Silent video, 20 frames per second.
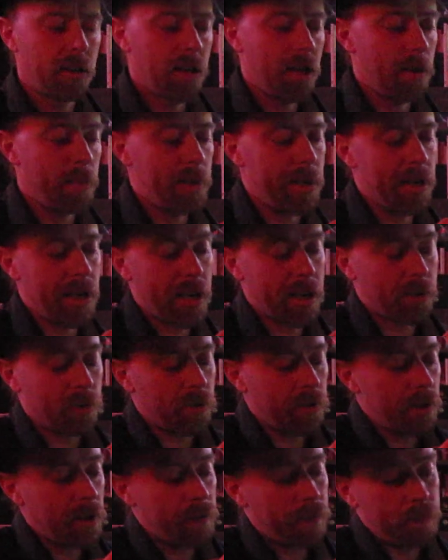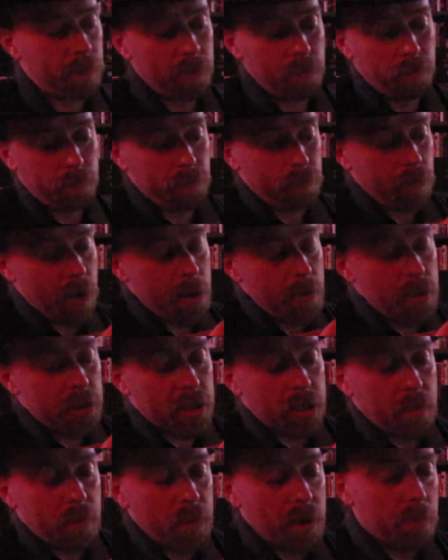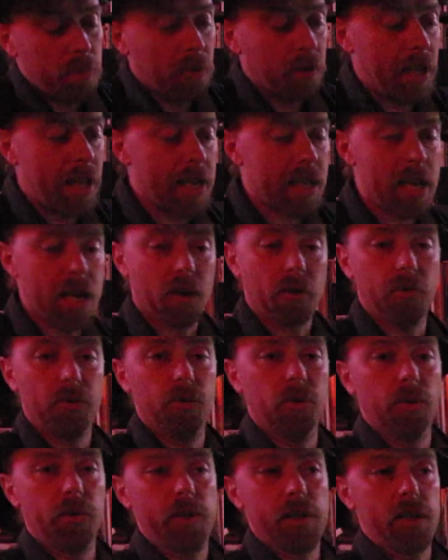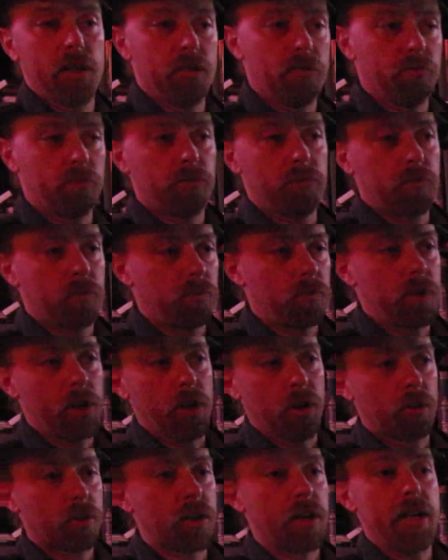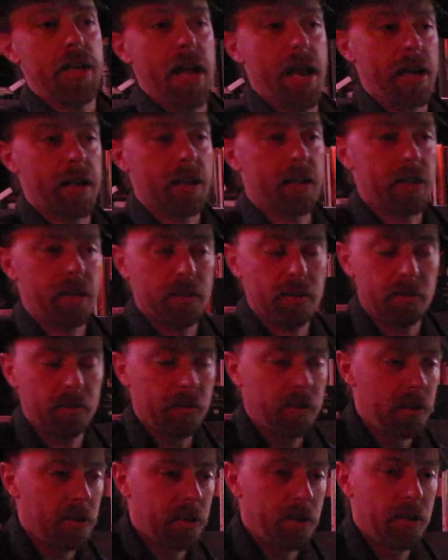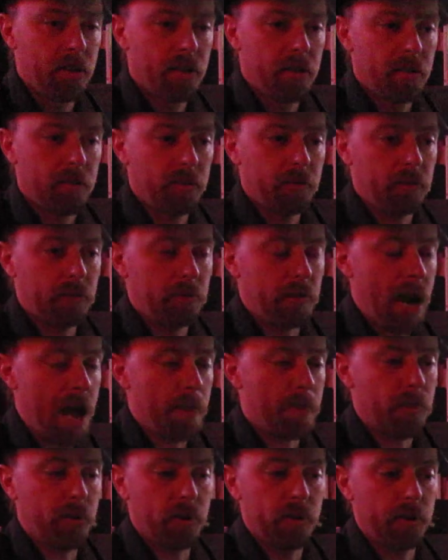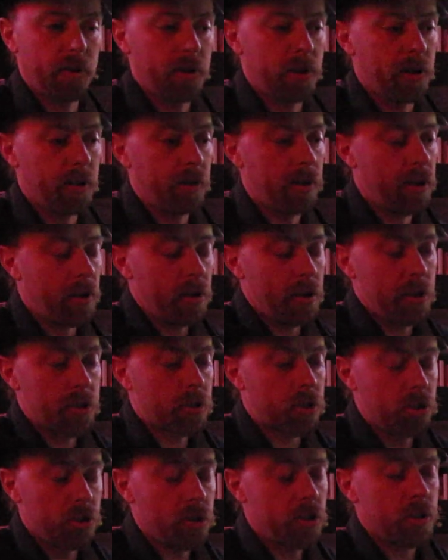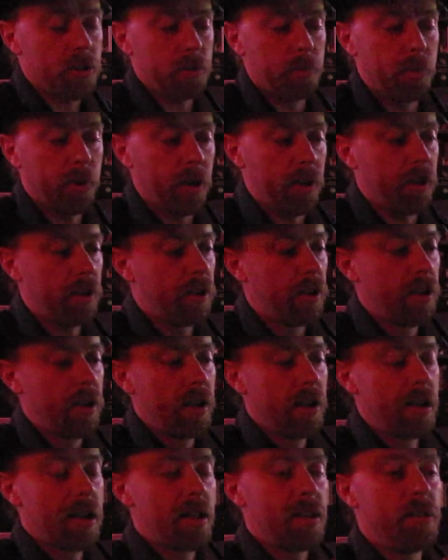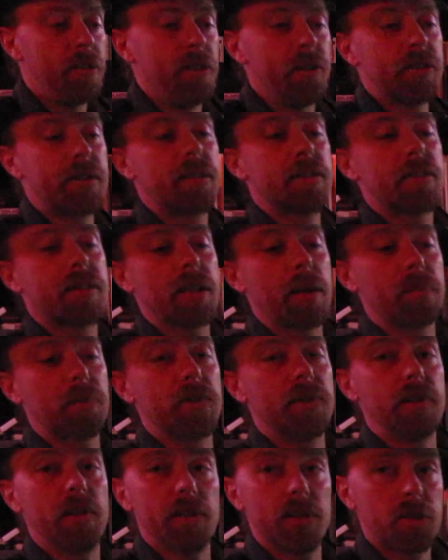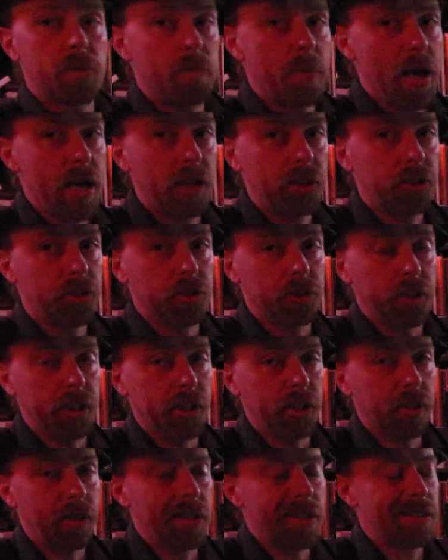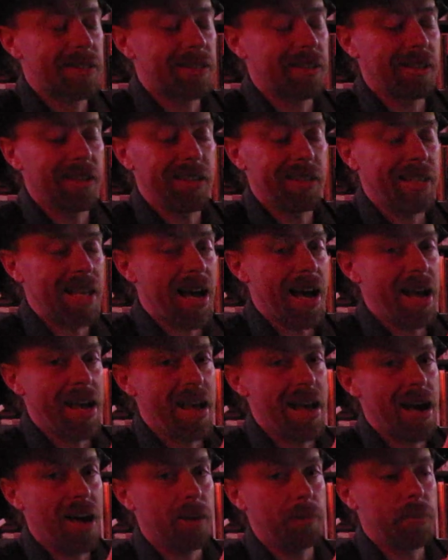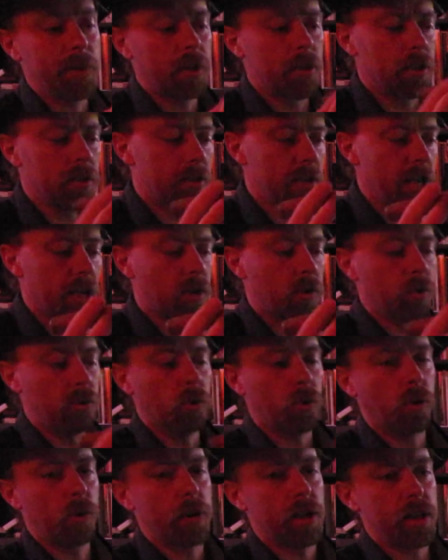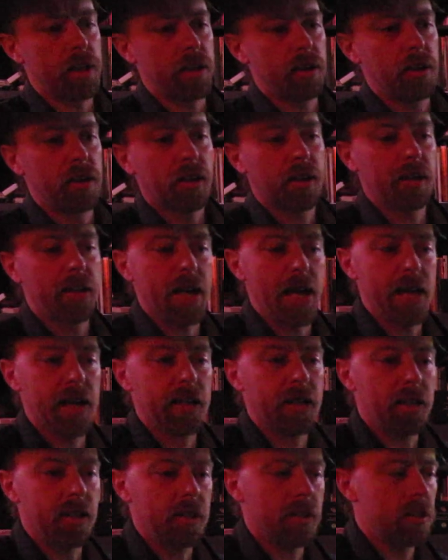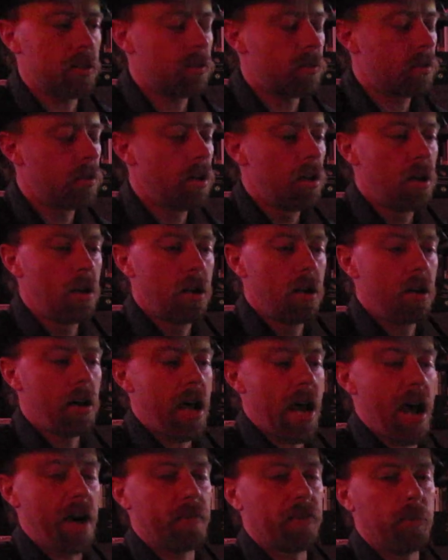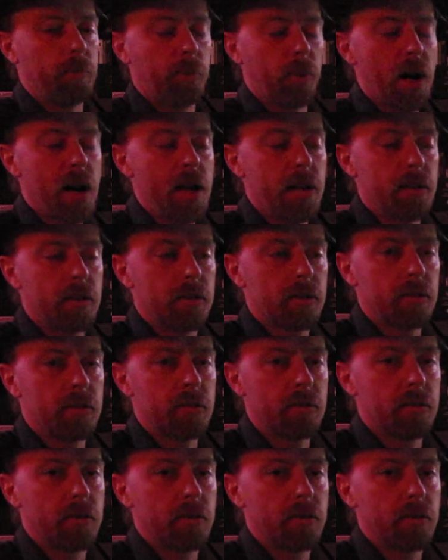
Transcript: I mean, if maybe some people like Ecuadorian, Connecticut wrapper, and it's good, but this is something that's special here, and it's going to die out because Ecuadorian Connecticut is half the price.